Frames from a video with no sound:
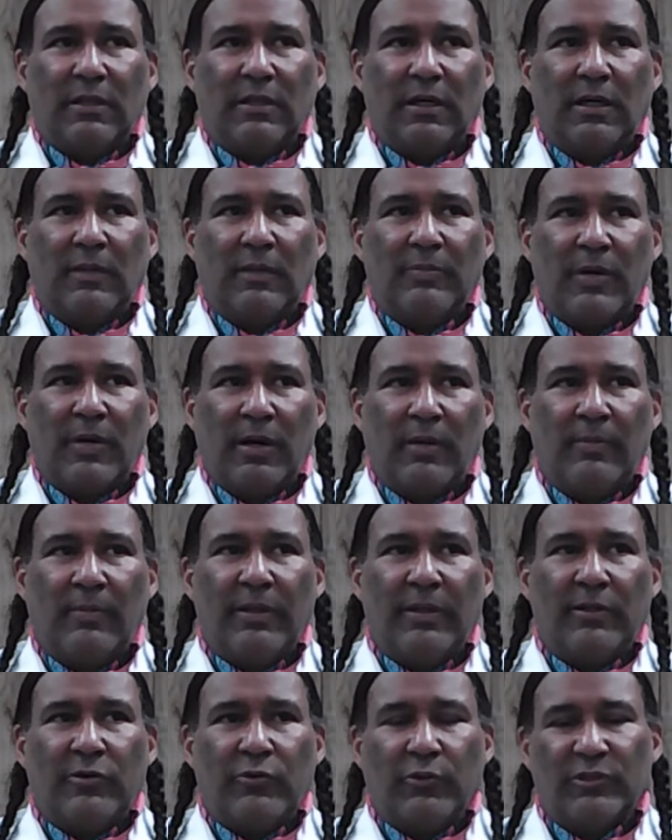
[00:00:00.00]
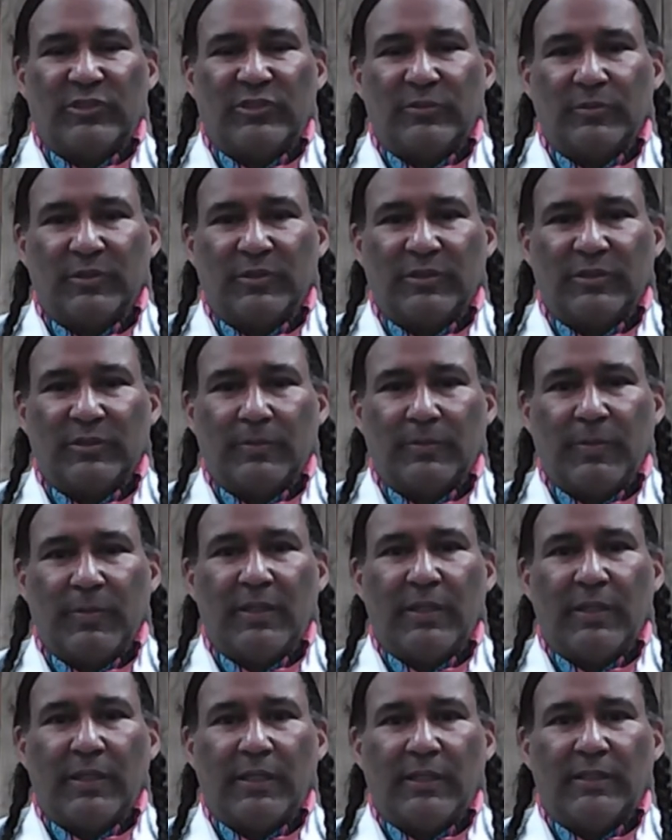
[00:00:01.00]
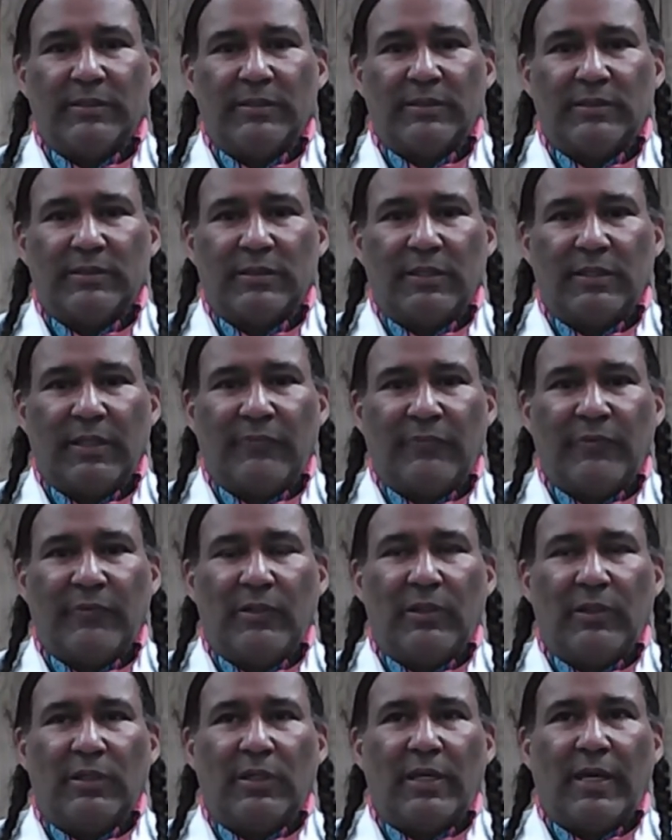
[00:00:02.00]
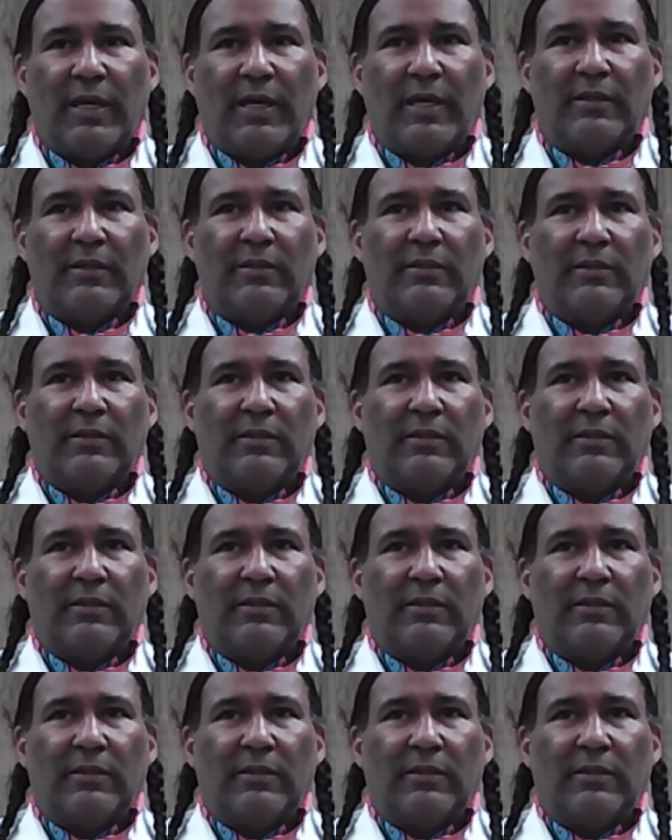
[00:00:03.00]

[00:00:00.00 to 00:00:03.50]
upcoming Christmas, because if you look at